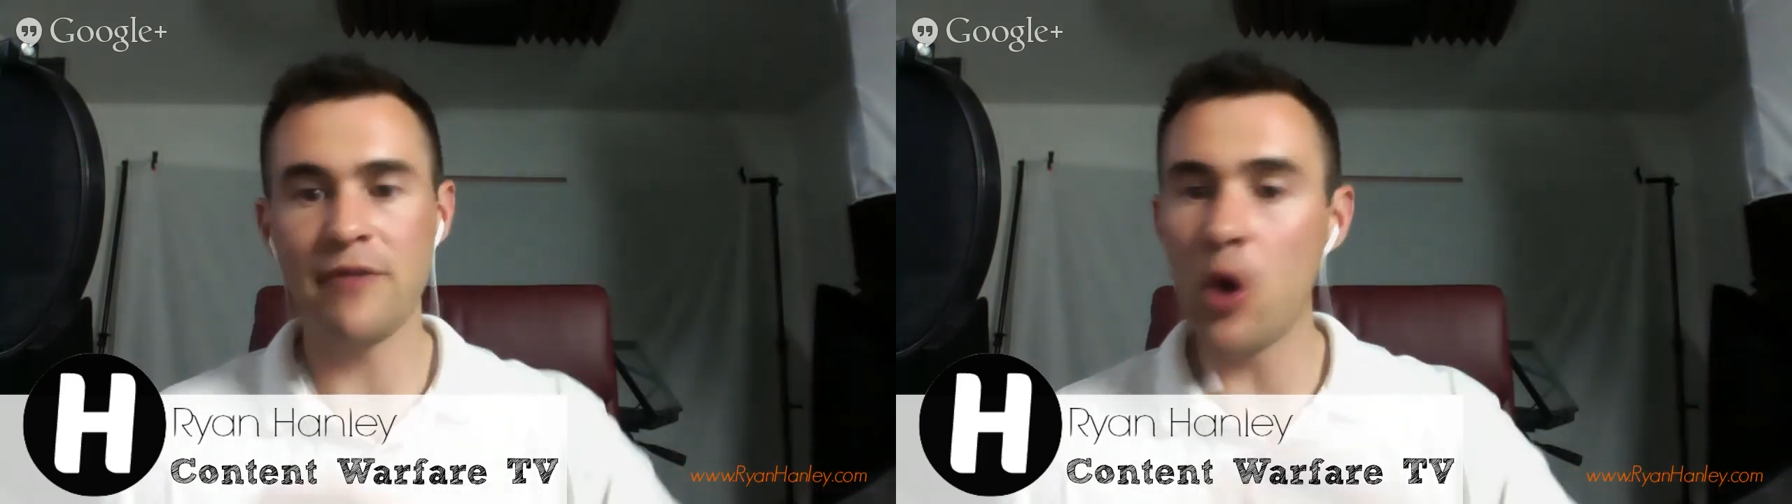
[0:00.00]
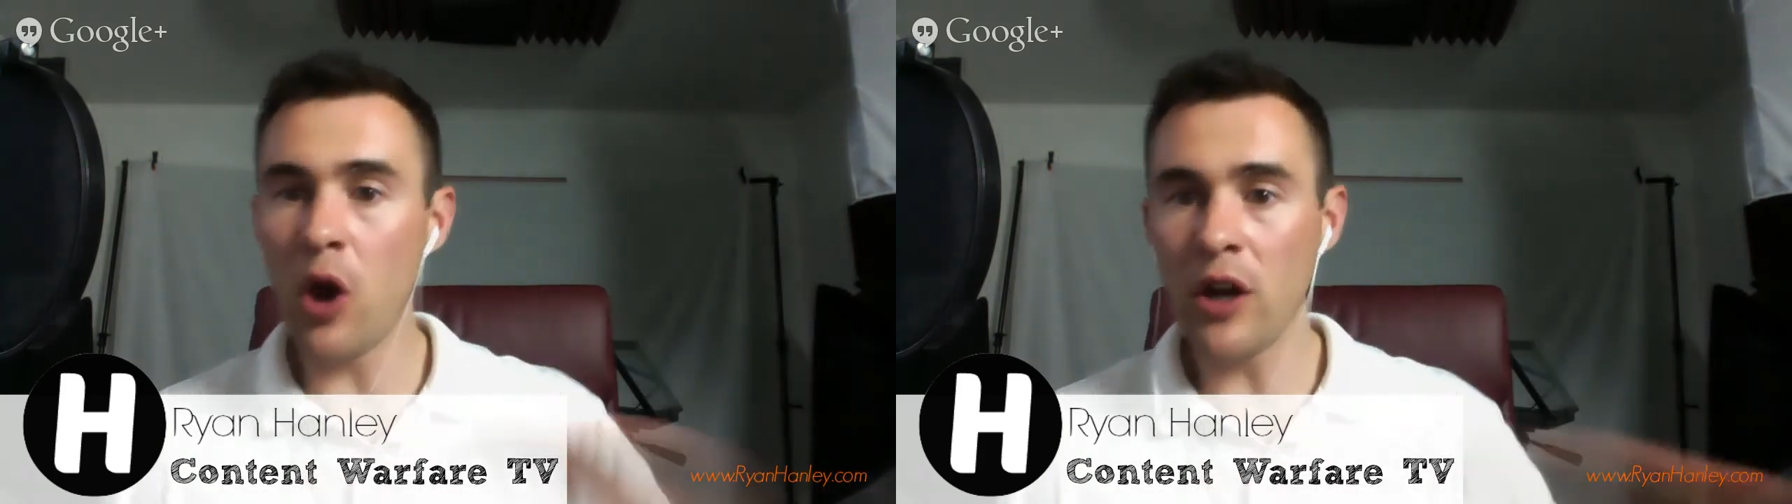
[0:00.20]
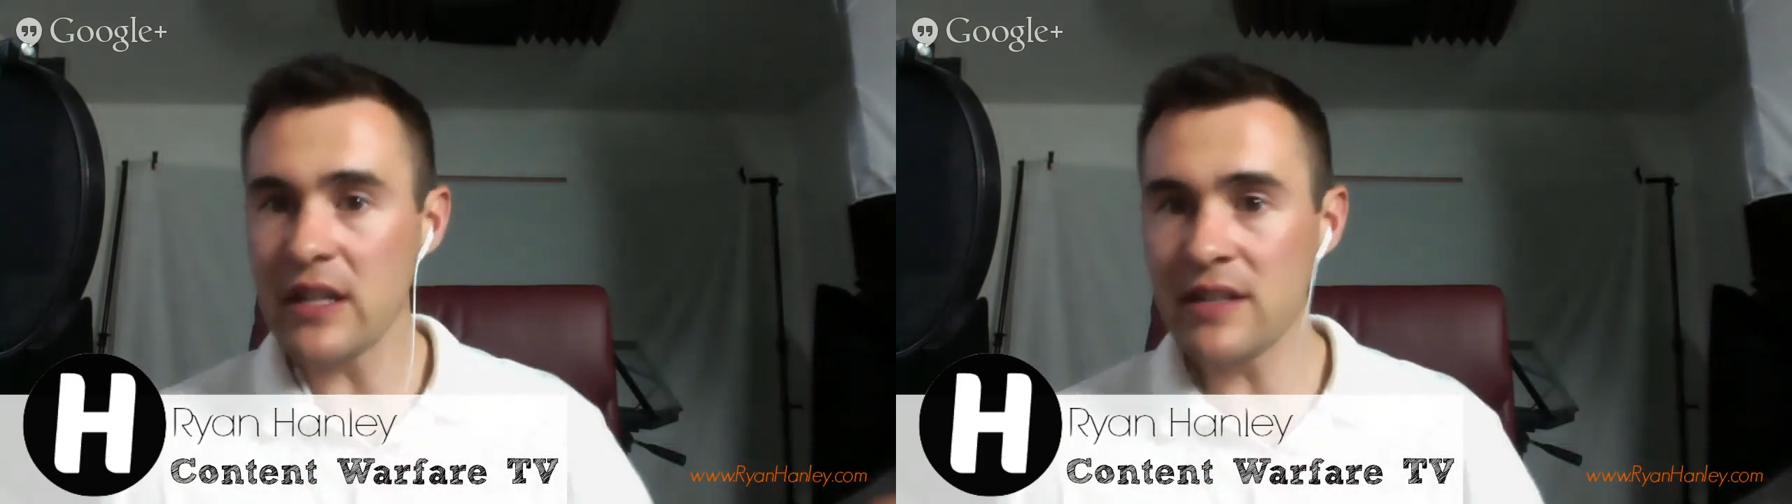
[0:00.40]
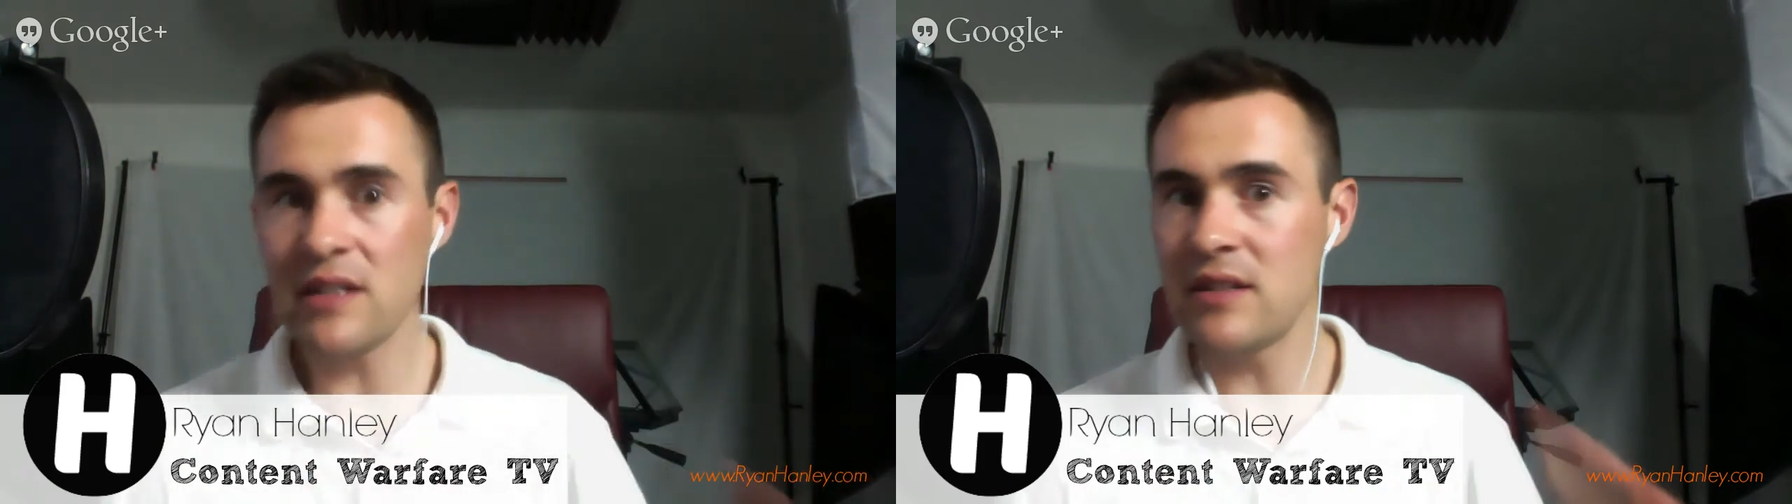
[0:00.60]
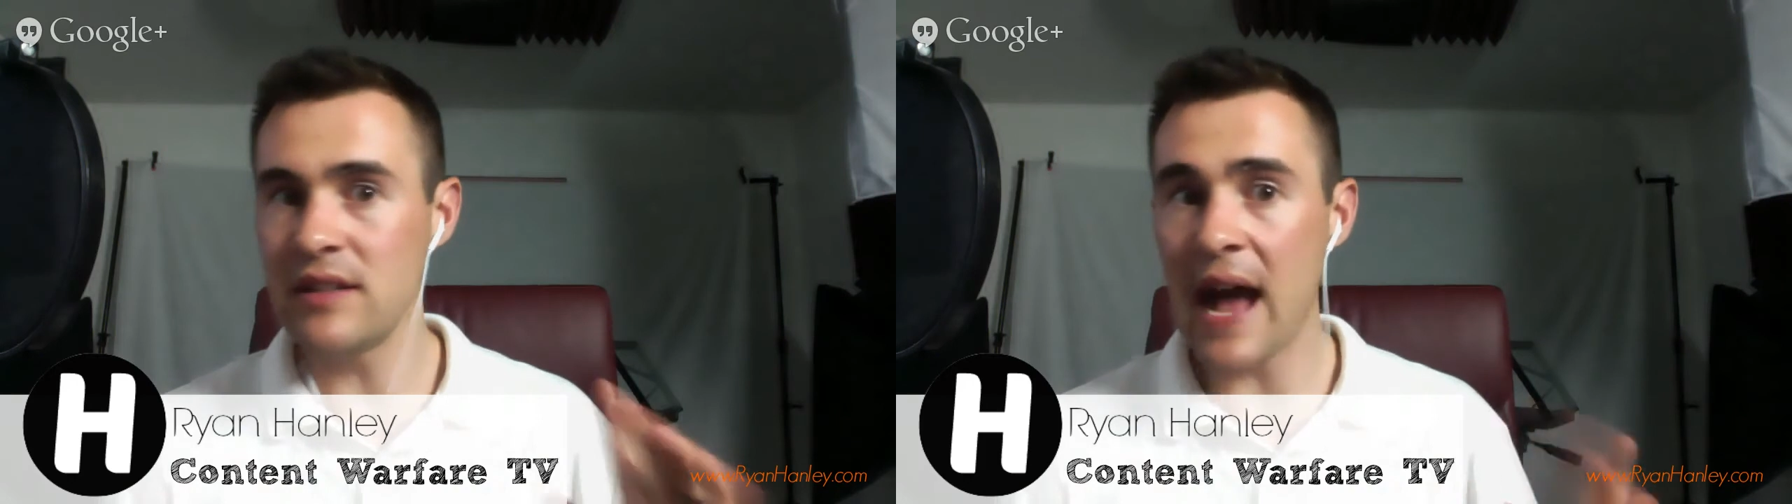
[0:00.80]
If the audience
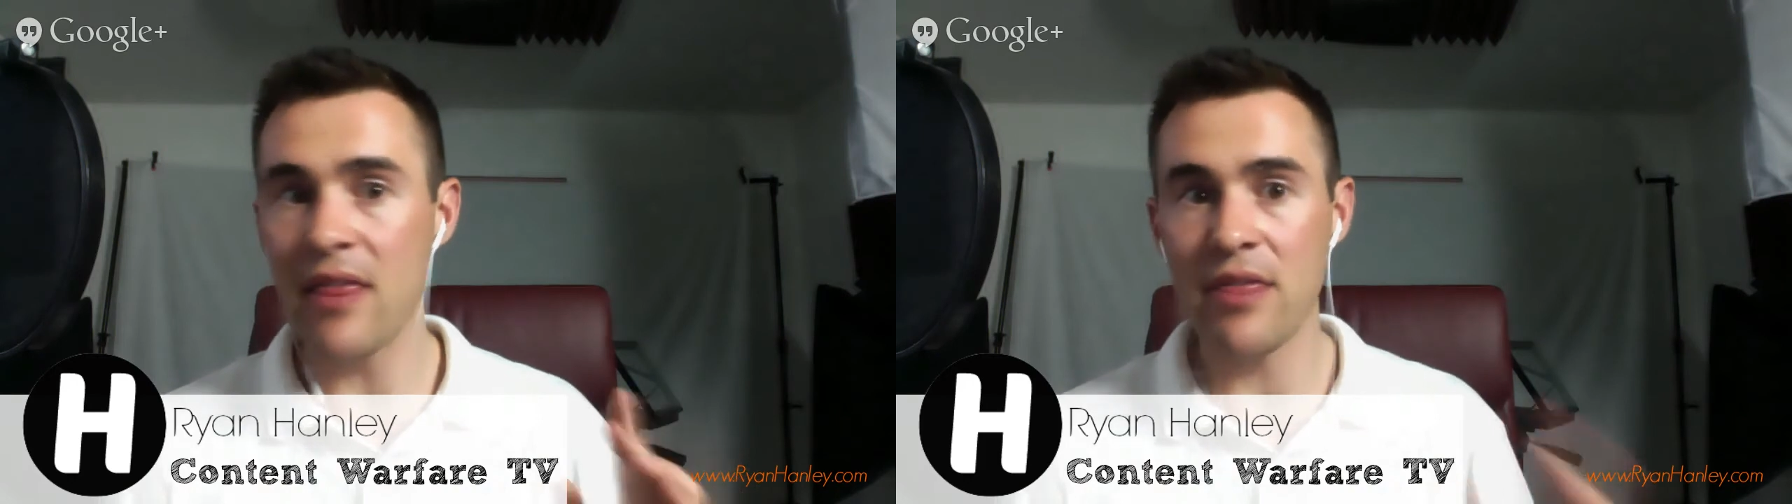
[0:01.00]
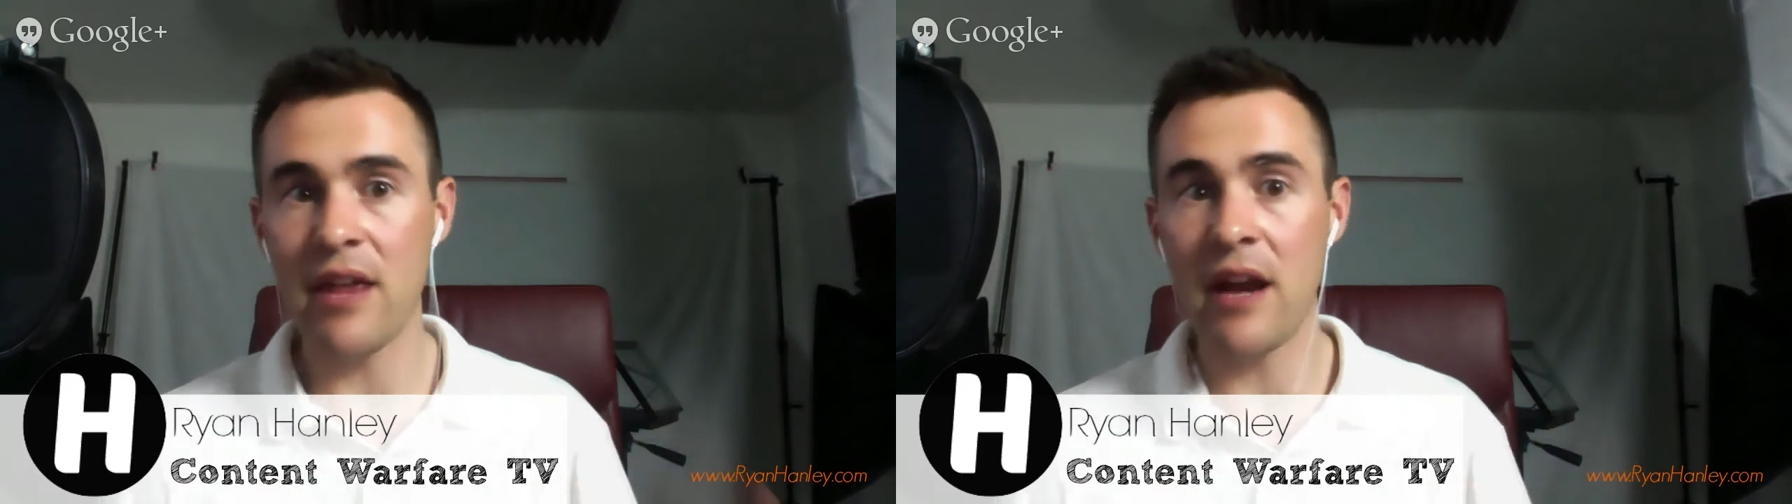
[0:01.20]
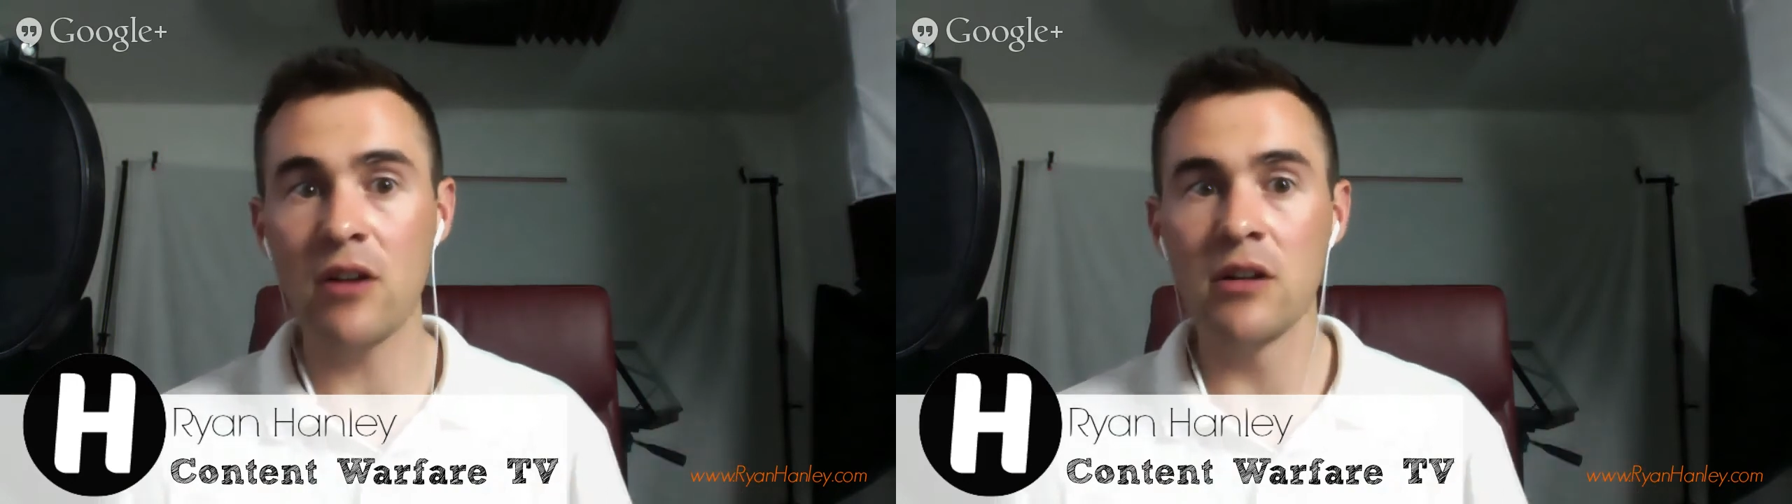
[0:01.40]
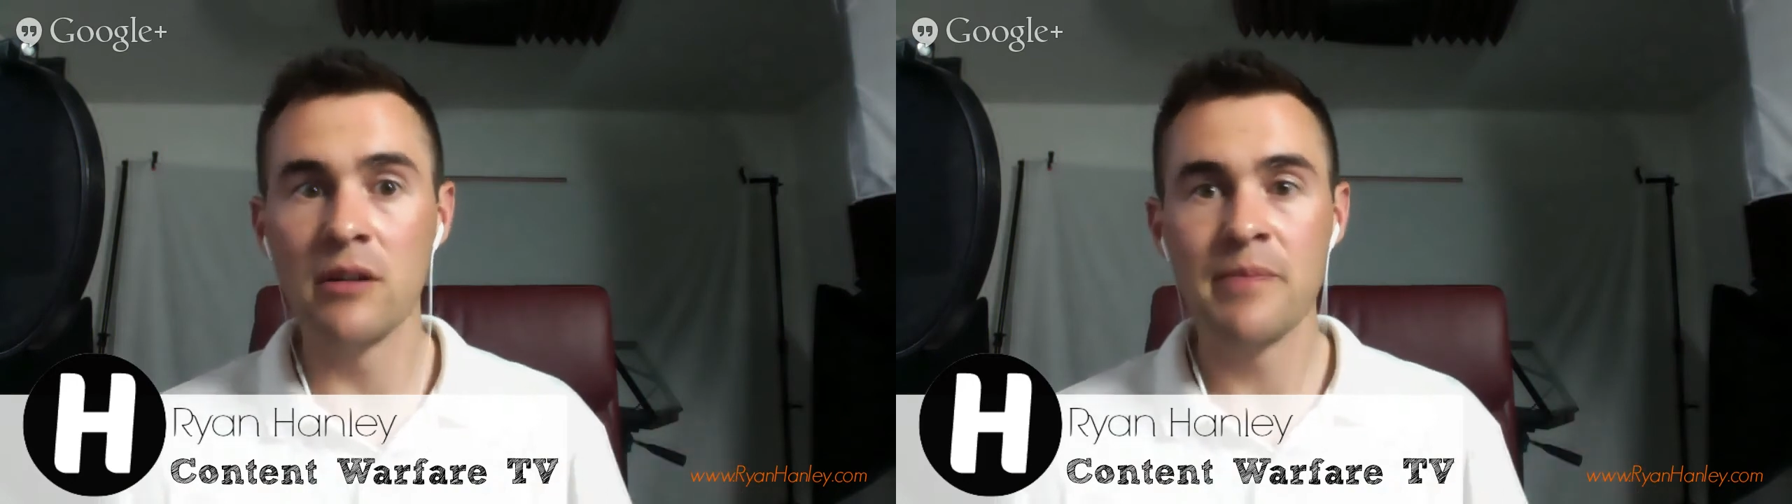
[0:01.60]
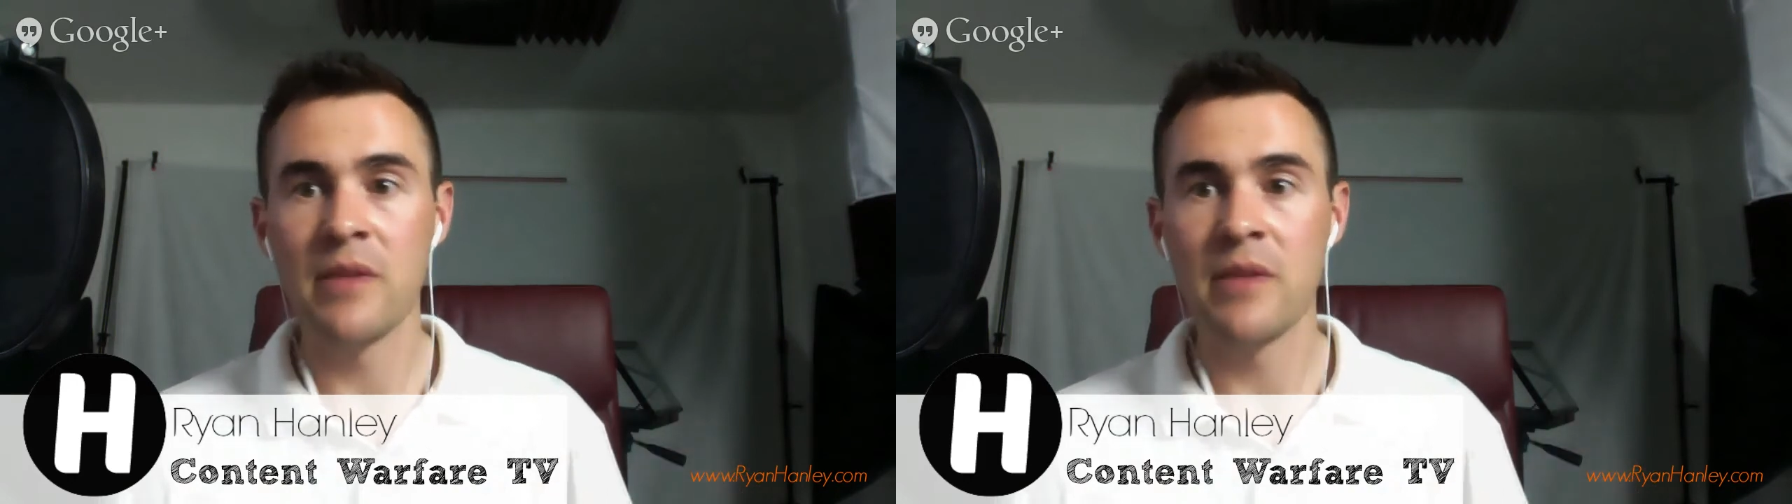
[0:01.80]
is not there,